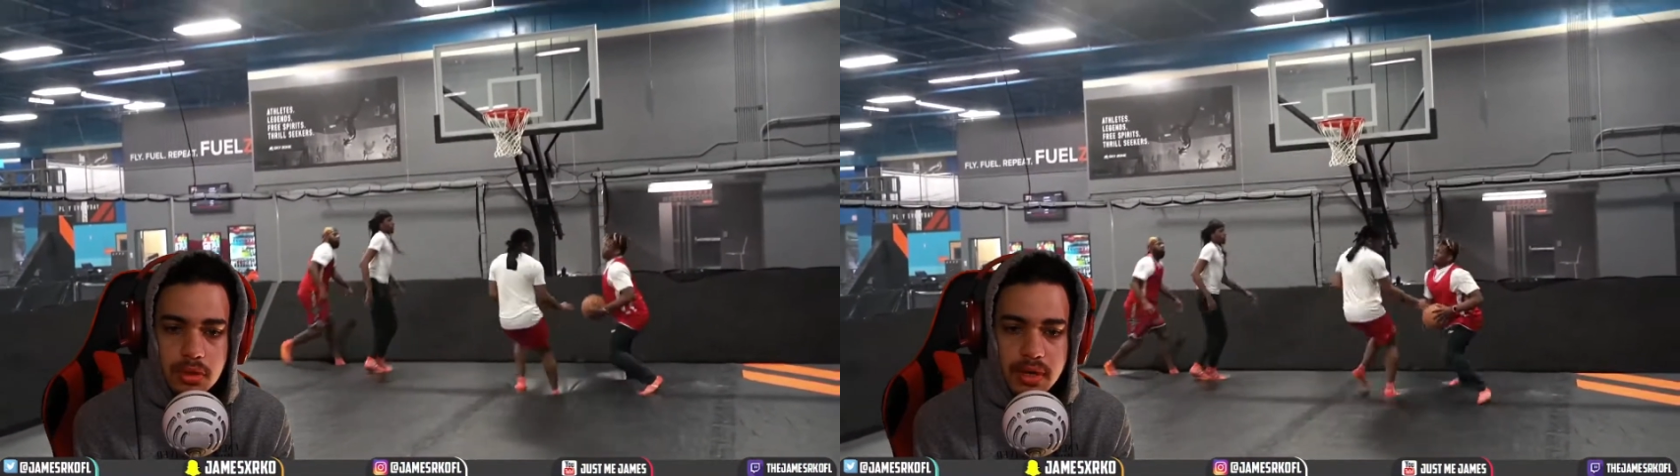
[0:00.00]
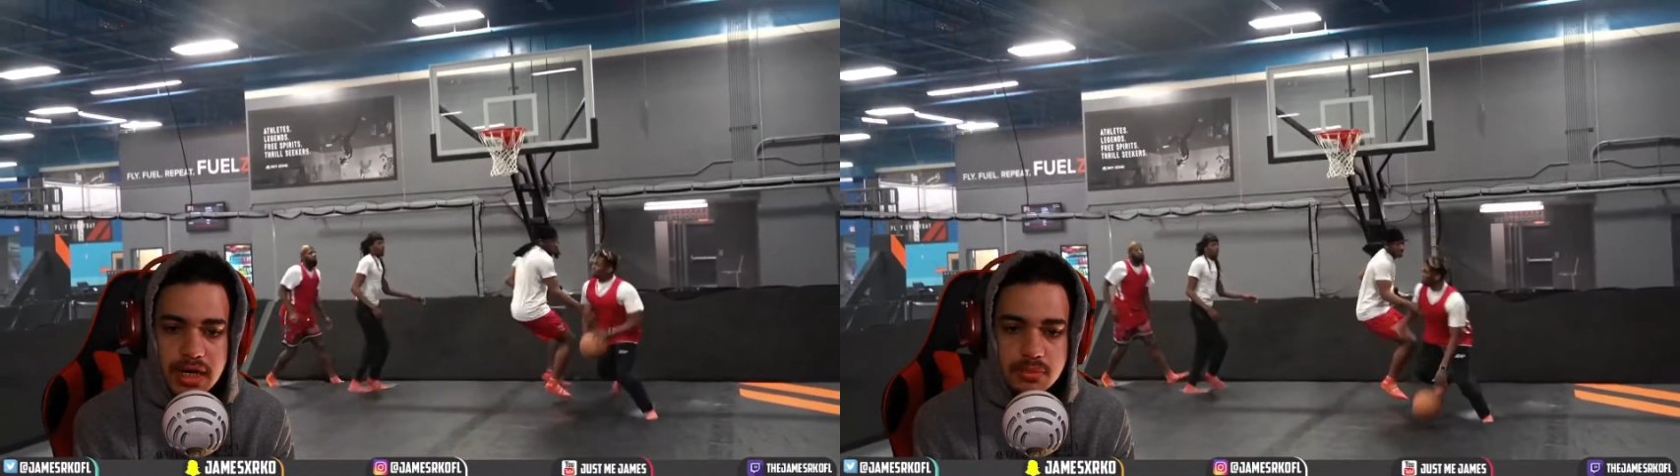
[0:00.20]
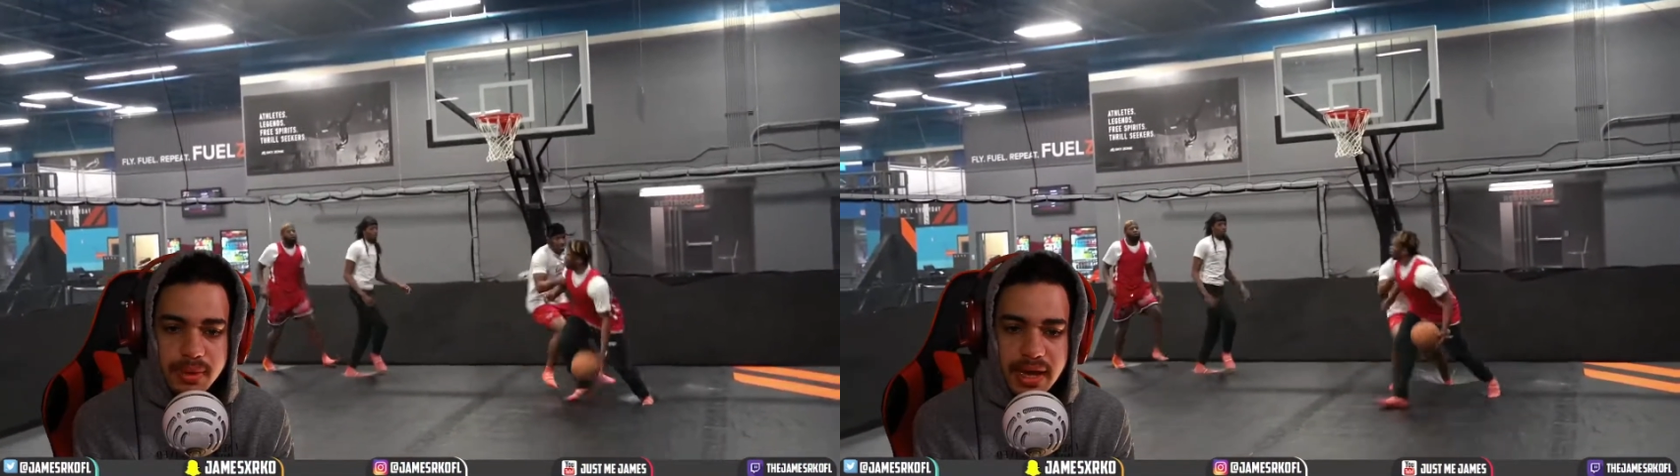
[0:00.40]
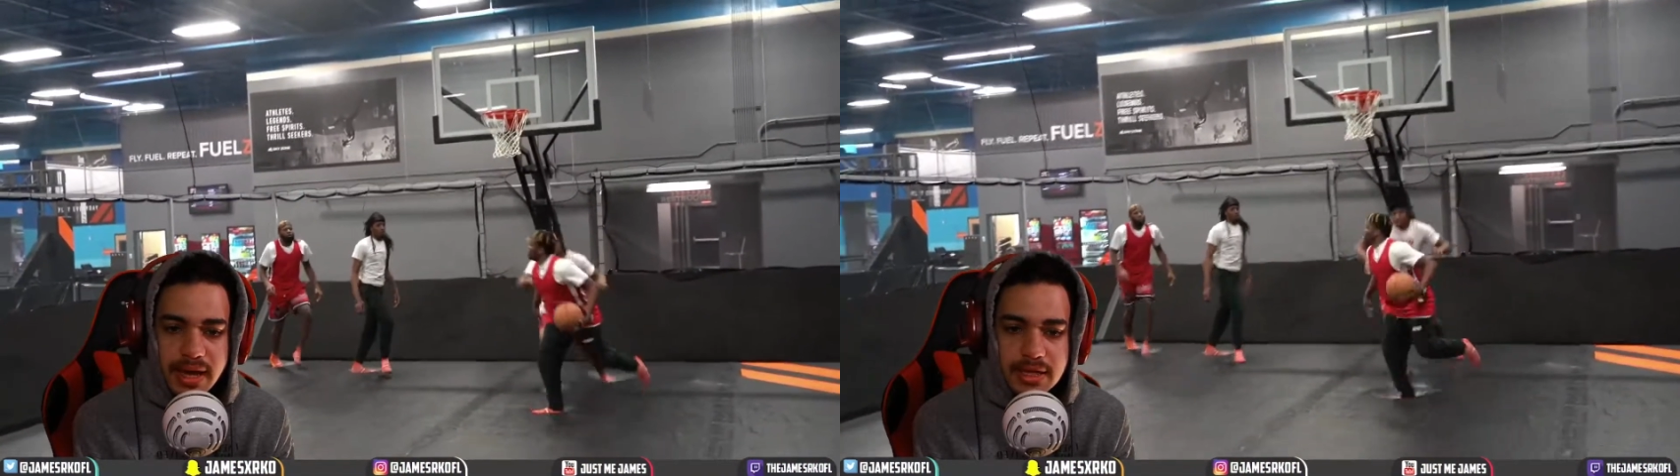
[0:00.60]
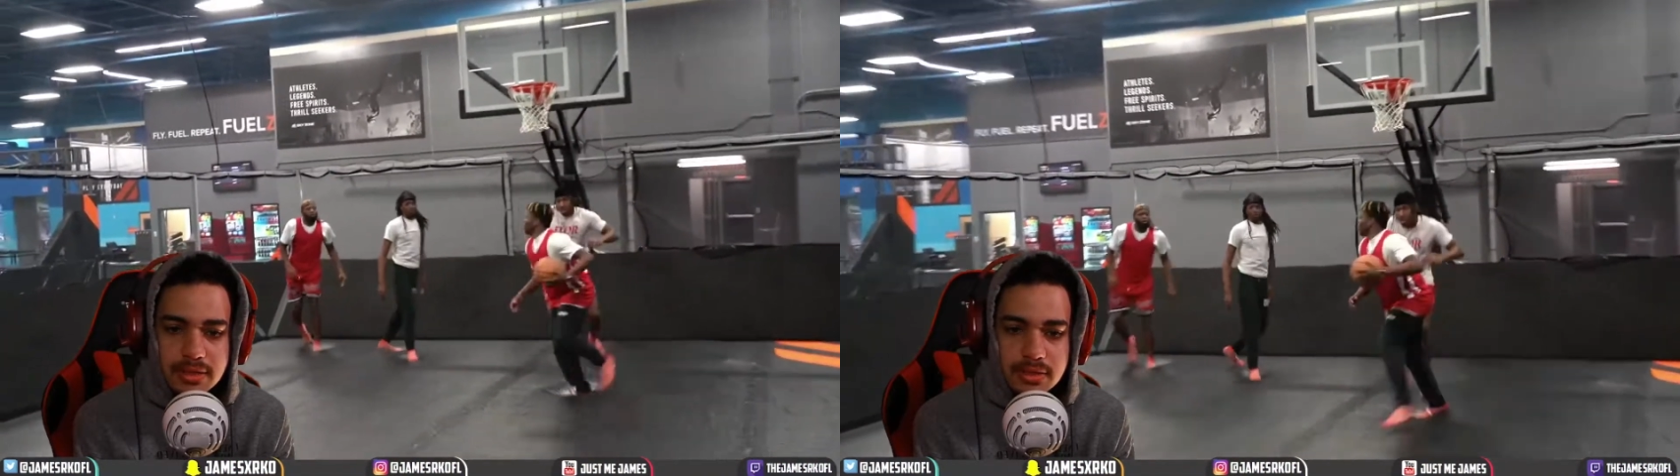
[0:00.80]
nice
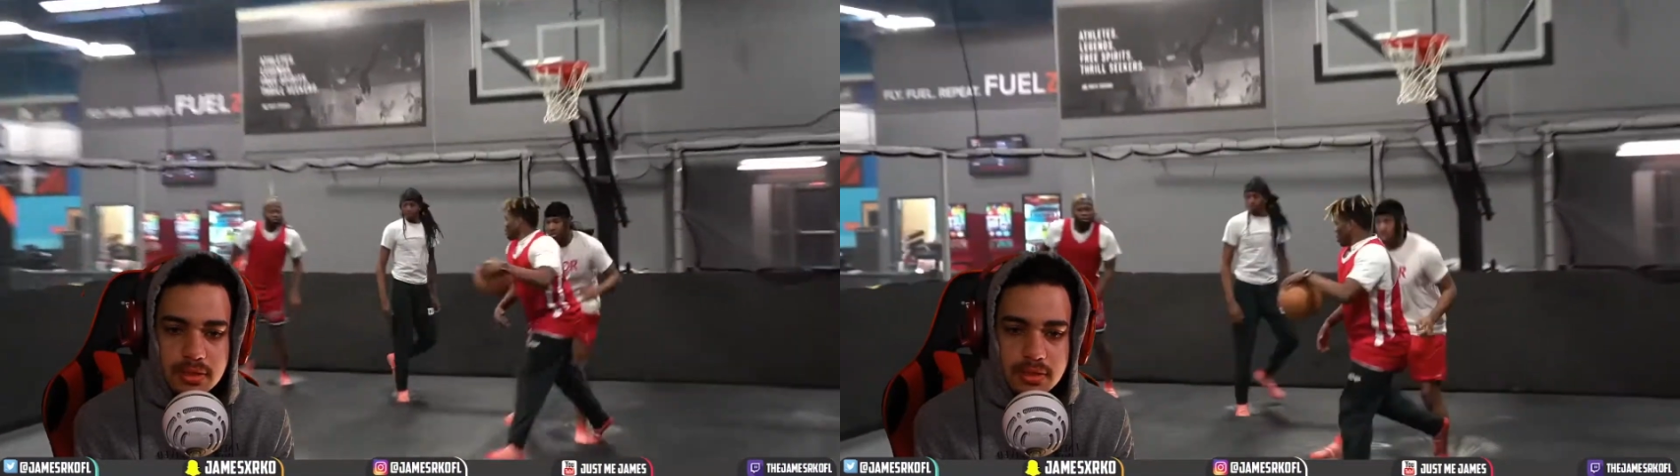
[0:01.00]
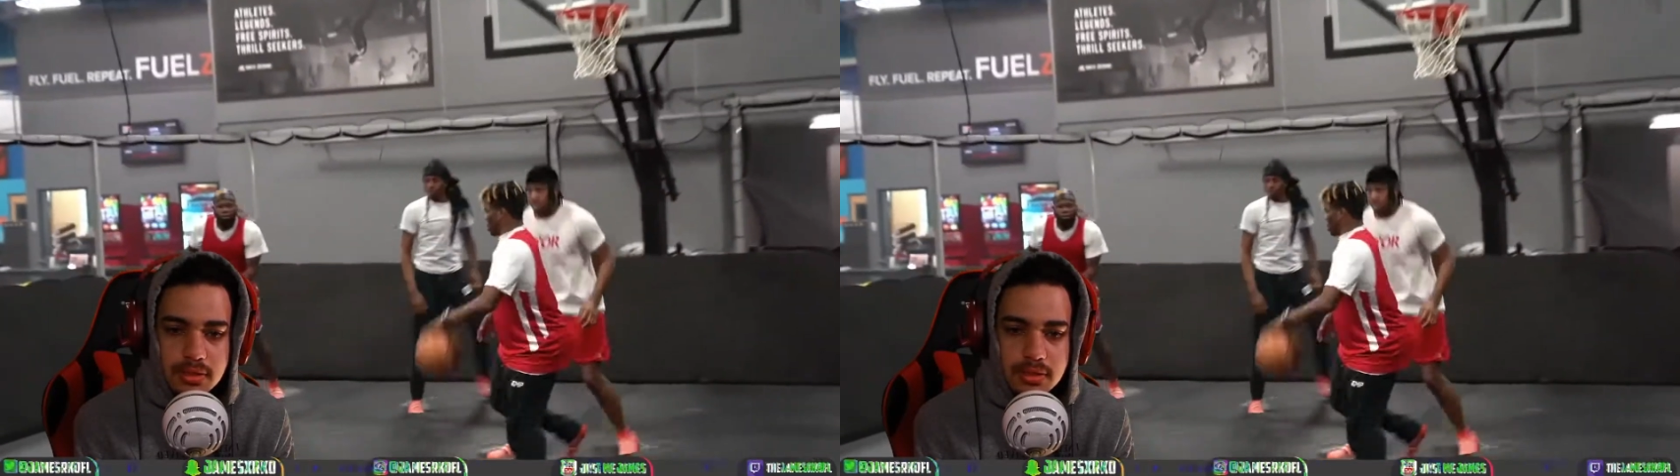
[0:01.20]
pass,